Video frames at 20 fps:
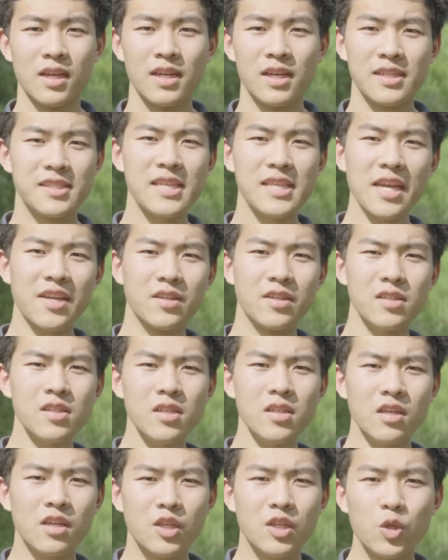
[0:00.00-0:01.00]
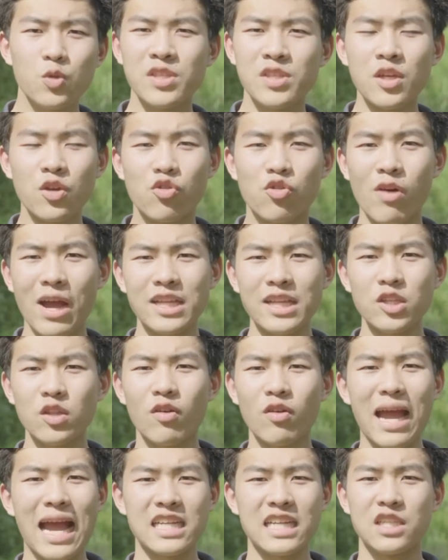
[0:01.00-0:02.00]
Second, using
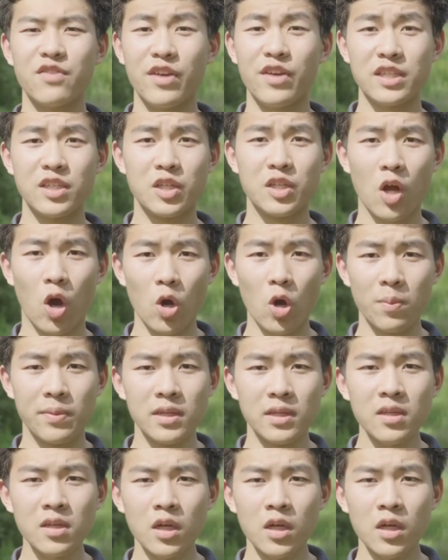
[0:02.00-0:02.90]
granular activated carbon,